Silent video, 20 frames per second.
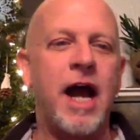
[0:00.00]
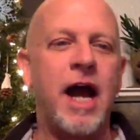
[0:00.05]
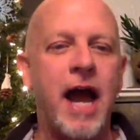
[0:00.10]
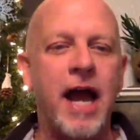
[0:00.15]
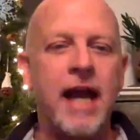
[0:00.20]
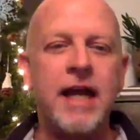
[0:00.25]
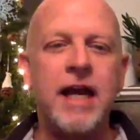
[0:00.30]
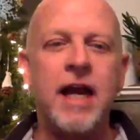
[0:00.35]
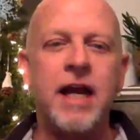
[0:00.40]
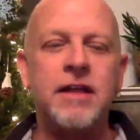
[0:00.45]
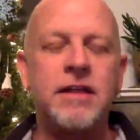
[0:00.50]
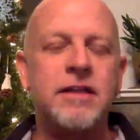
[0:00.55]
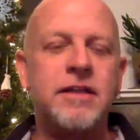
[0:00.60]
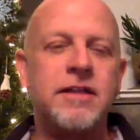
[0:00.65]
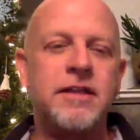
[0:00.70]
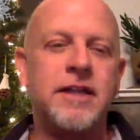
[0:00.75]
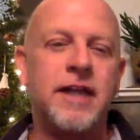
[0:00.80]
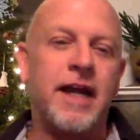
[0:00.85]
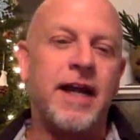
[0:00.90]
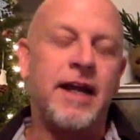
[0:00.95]
I got to
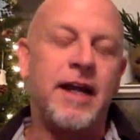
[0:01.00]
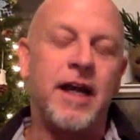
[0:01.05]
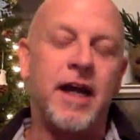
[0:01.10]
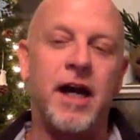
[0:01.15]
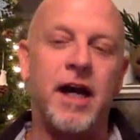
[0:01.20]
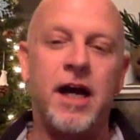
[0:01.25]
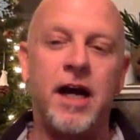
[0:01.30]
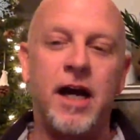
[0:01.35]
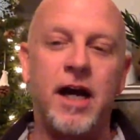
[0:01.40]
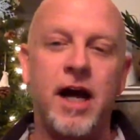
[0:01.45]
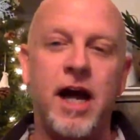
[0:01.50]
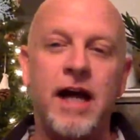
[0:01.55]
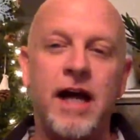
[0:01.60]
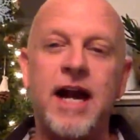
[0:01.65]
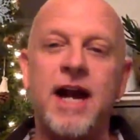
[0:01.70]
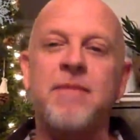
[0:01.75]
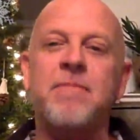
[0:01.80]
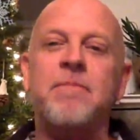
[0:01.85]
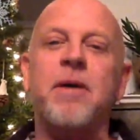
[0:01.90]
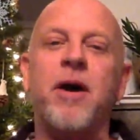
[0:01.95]
say, I
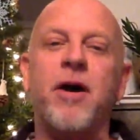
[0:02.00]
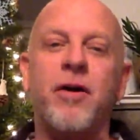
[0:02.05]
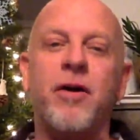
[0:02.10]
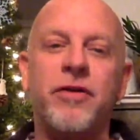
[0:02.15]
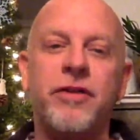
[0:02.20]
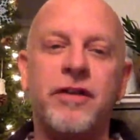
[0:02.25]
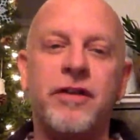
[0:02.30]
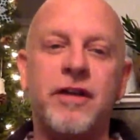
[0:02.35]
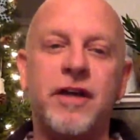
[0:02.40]
got both